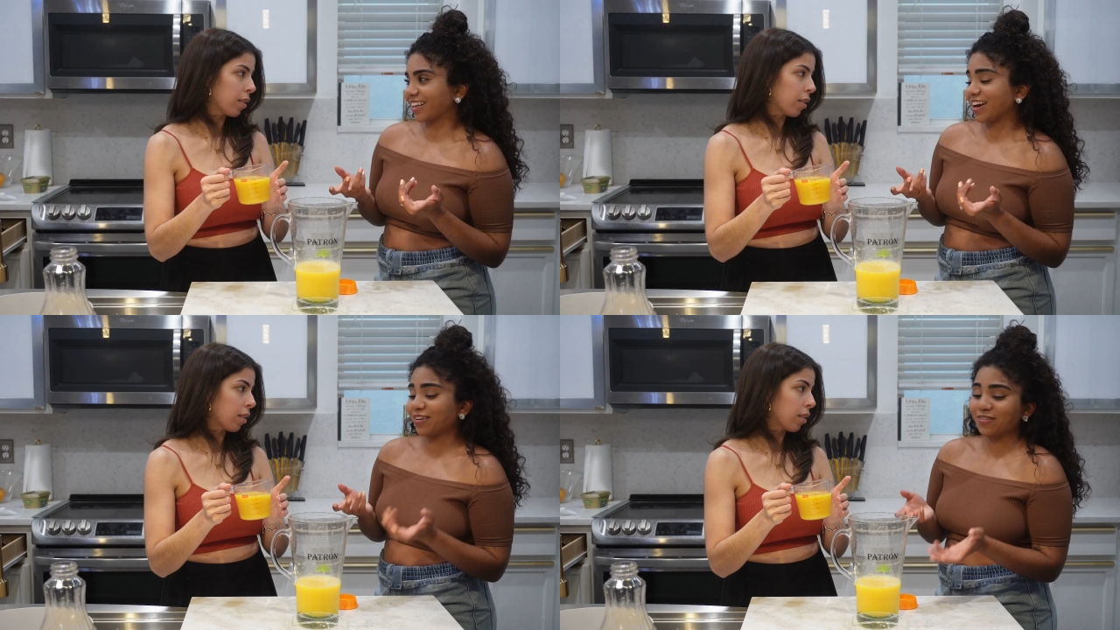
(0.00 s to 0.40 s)

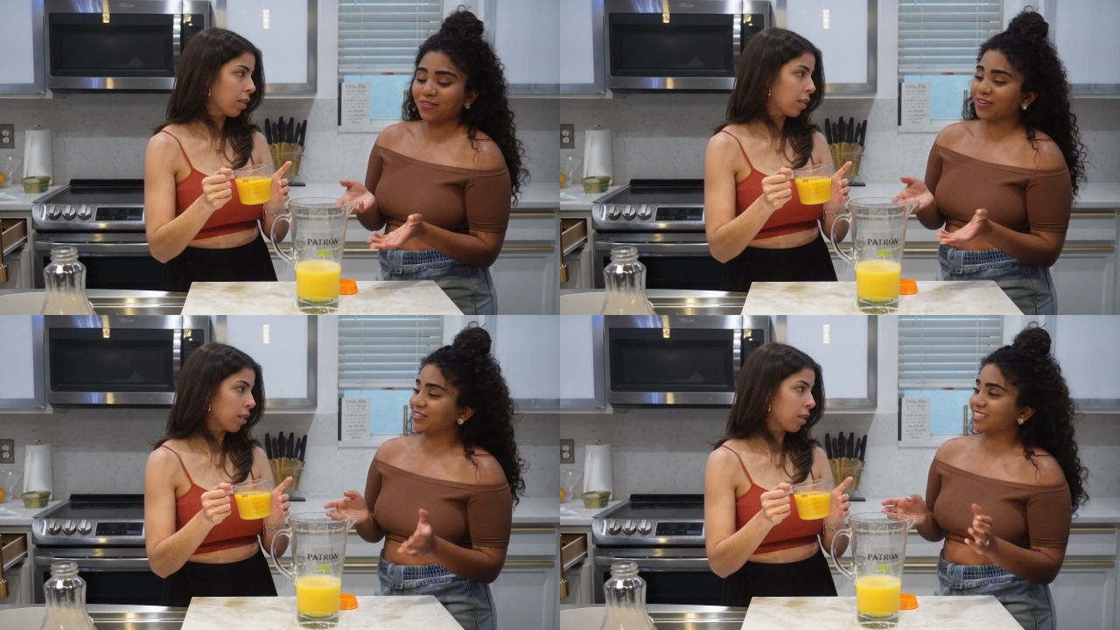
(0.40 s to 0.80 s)
Speaker 1: don't know
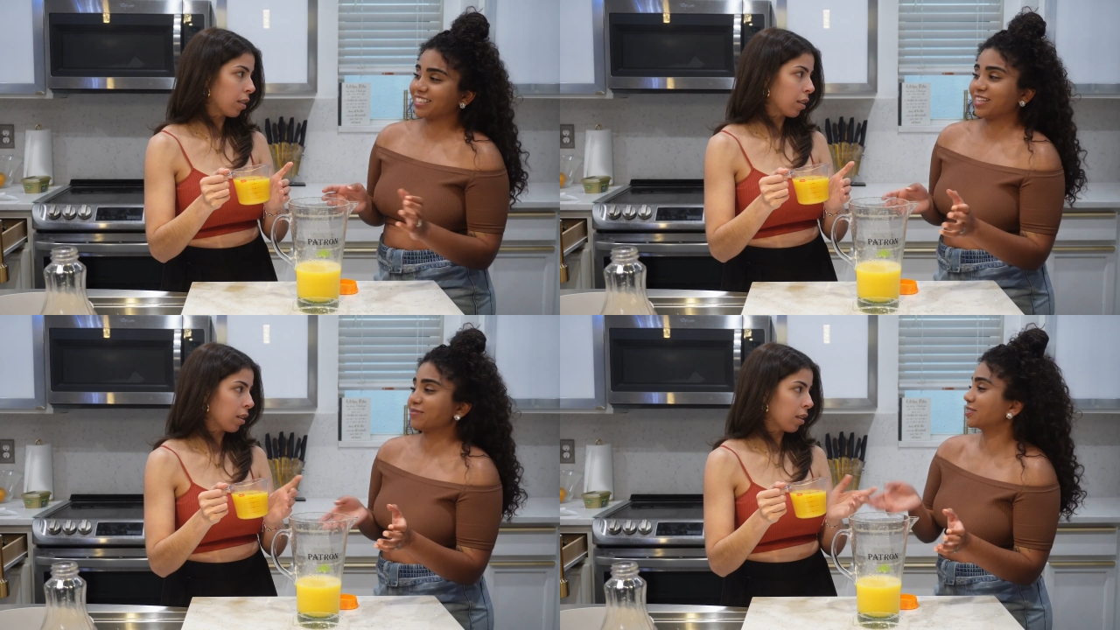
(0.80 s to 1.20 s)
what you
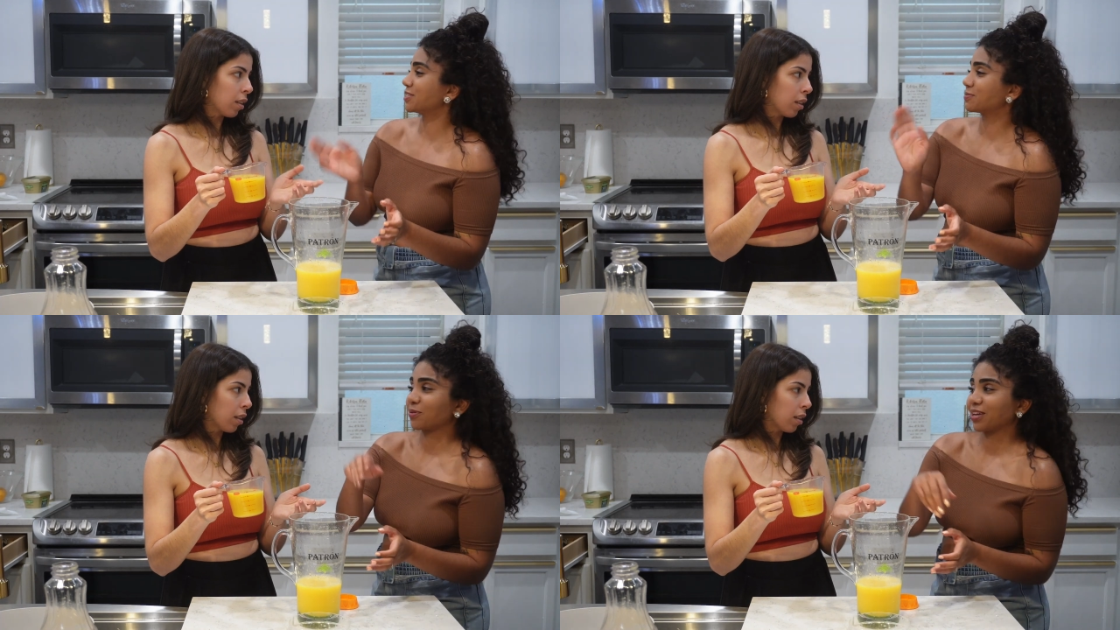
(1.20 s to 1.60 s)
just did, but
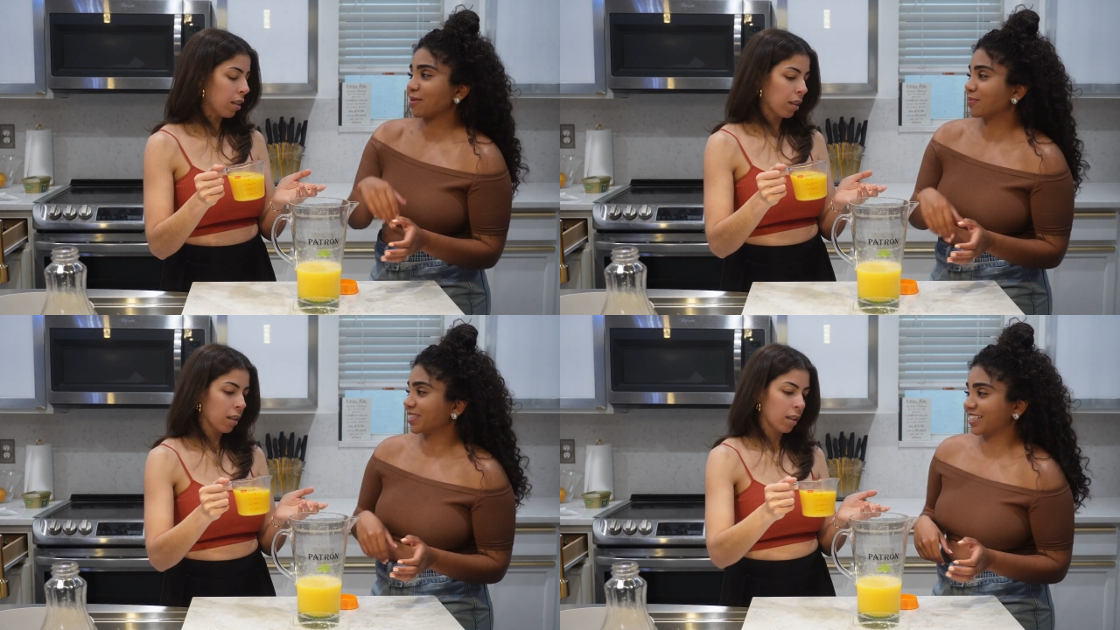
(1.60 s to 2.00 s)
just pour
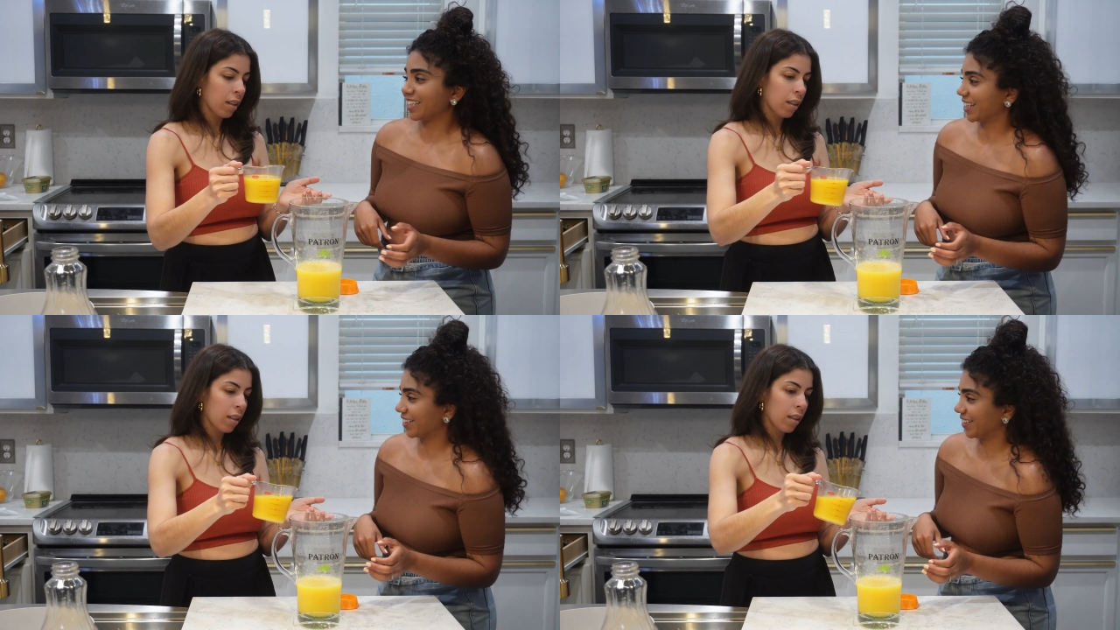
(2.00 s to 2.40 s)
that
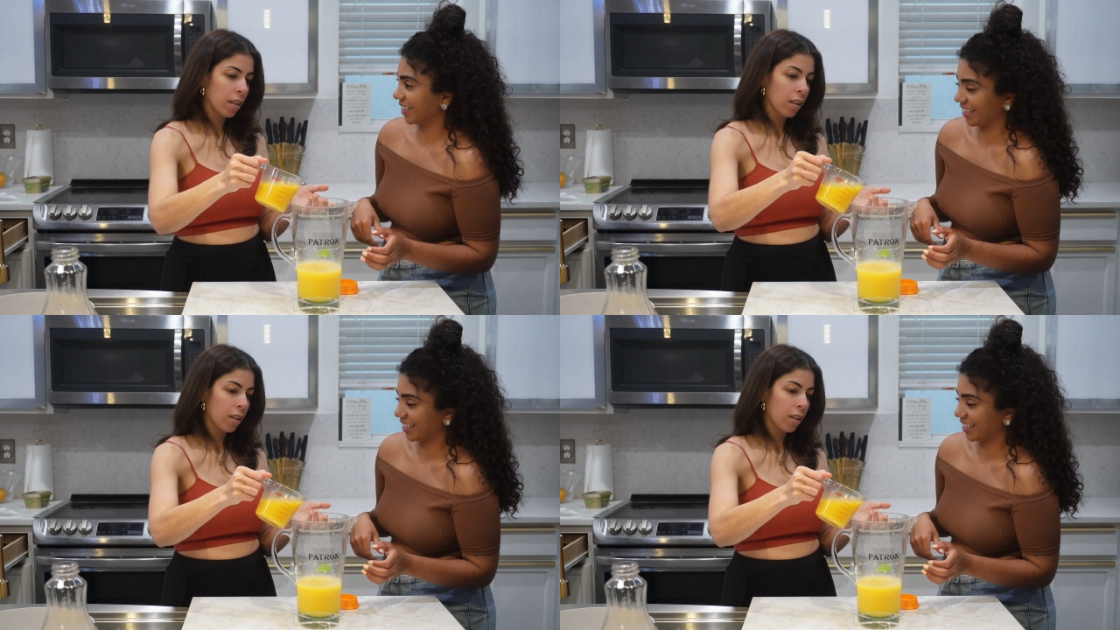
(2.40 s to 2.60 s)
in there.